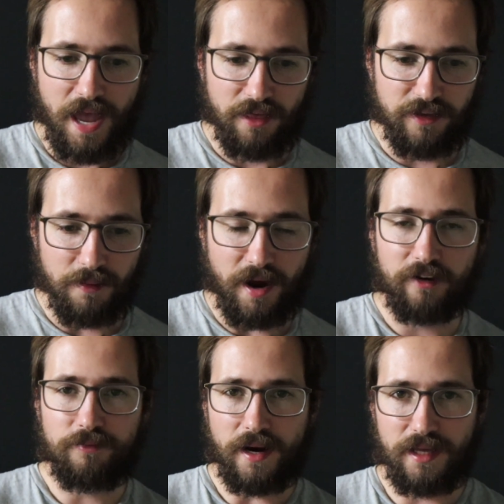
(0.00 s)
the
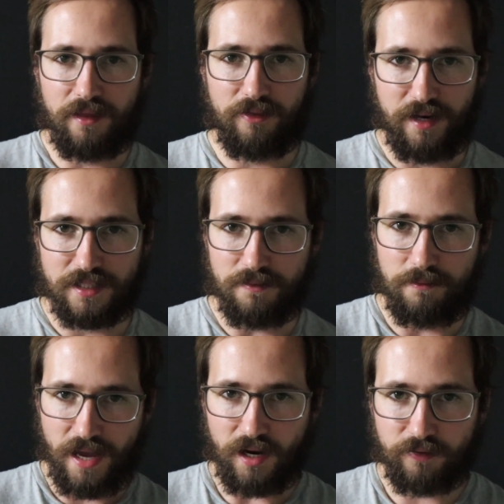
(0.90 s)
amount of money that is
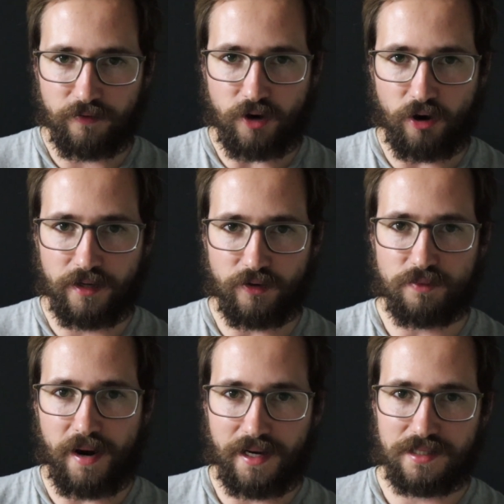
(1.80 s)
made off of car deals
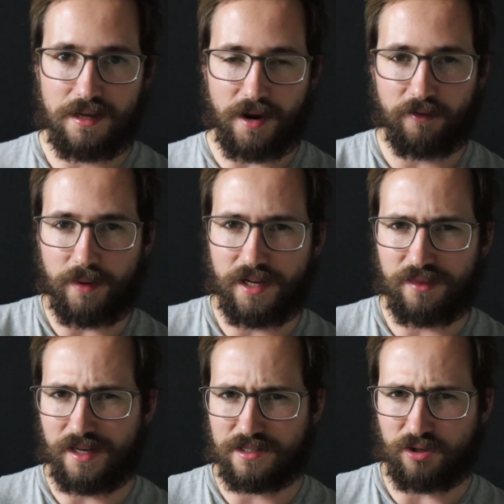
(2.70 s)
minus the amount of money
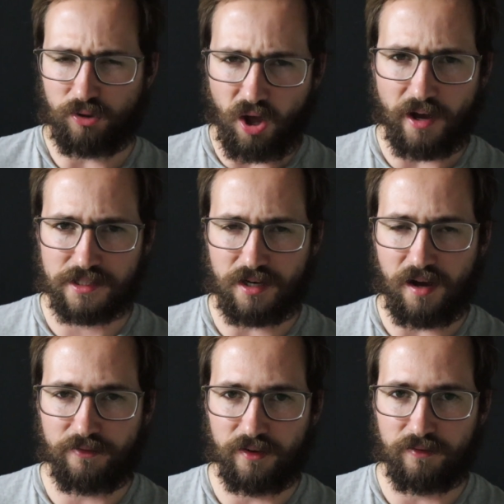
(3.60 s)
that is lost
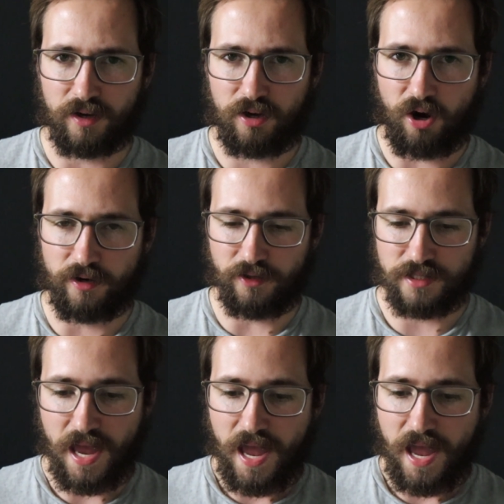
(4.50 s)
off of car deals.